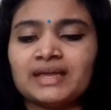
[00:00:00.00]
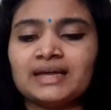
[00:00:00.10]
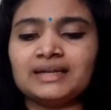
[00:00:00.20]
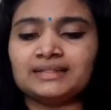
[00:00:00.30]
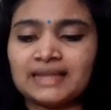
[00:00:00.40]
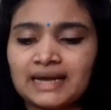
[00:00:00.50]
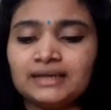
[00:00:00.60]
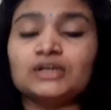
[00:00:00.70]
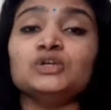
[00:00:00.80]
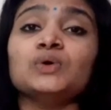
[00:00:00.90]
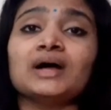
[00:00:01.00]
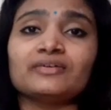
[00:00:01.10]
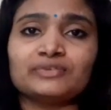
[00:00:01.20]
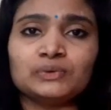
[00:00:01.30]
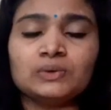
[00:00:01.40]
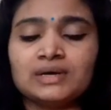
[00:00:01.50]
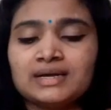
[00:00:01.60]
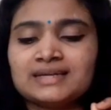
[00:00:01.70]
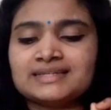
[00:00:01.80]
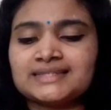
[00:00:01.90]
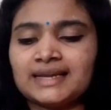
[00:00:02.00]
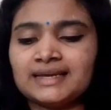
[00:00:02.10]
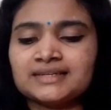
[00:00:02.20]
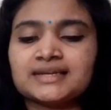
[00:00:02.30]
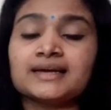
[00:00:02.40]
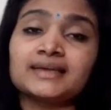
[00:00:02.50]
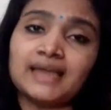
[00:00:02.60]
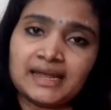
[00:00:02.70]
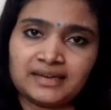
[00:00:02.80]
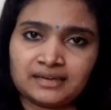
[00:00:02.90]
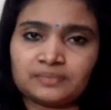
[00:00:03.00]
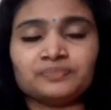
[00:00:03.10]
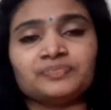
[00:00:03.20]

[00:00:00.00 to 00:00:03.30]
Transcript: and in that you have to select career.